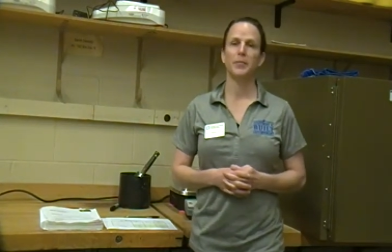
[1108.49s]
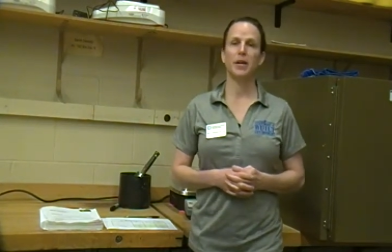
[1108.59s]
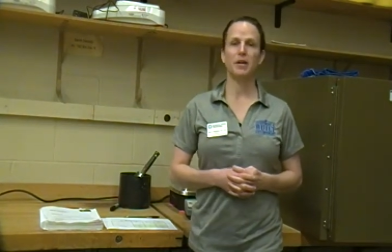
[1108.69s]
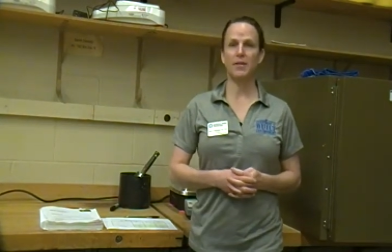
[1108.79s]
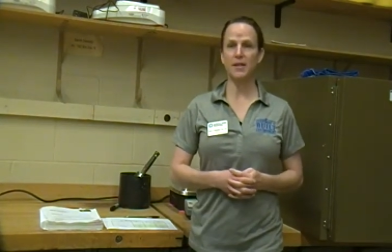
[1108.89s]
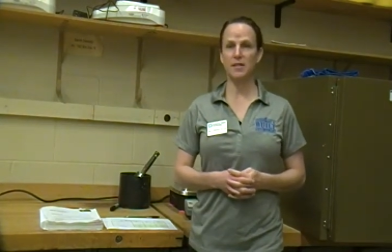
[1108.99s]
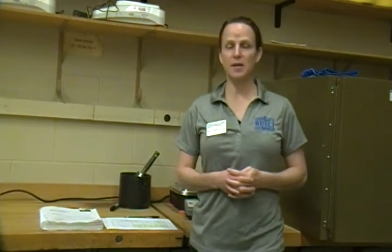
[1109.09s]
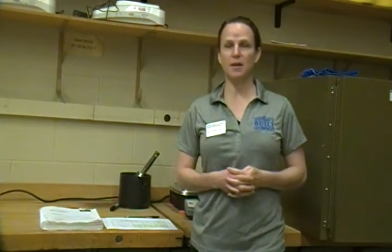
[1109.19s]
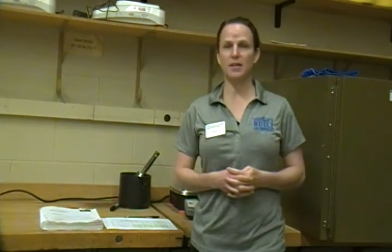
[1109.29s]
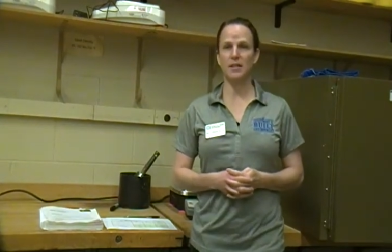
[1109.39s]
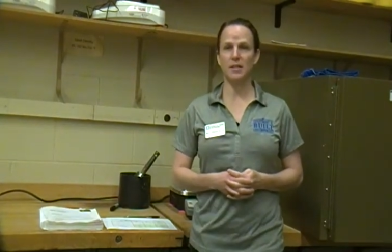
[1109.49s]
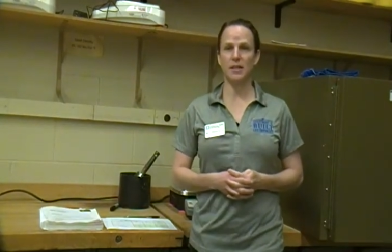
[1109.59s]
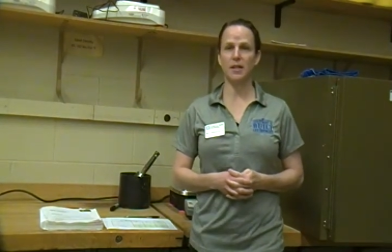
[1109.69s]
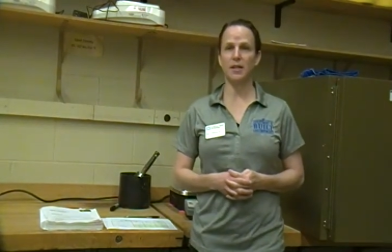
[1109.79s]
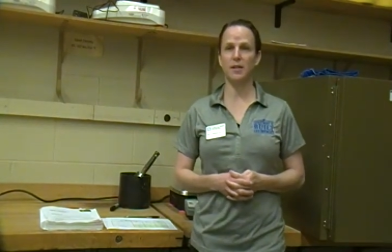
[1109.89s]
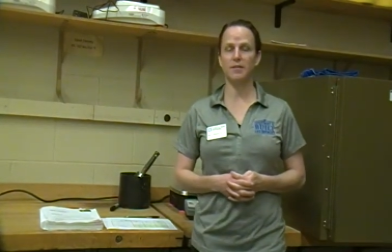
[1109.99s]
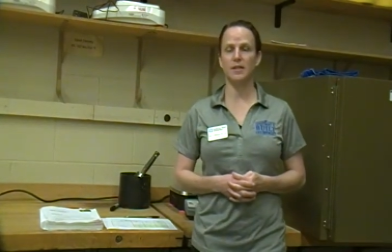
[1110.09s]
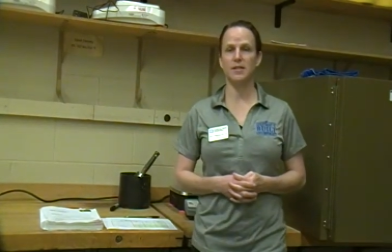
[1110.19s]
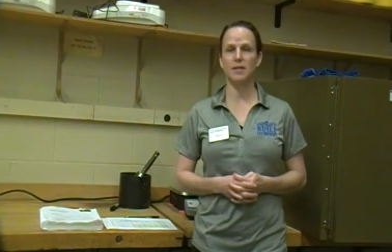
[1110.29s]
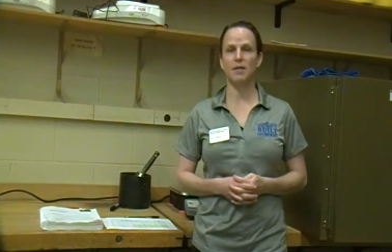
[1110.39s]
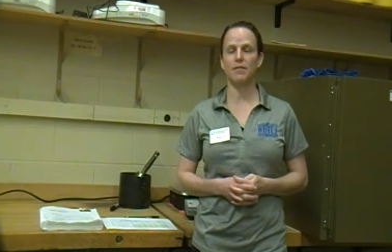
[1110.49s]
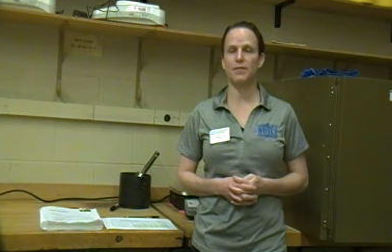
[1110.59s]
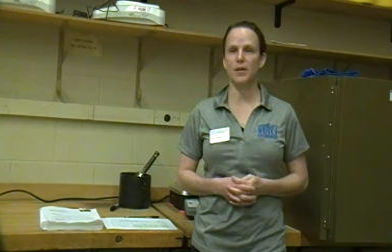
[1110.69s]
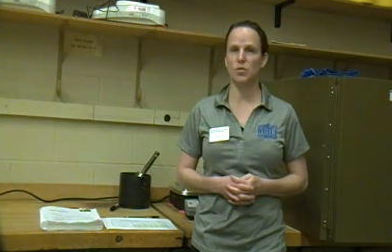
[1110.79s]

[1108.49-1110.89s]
Now, that's not in and of itself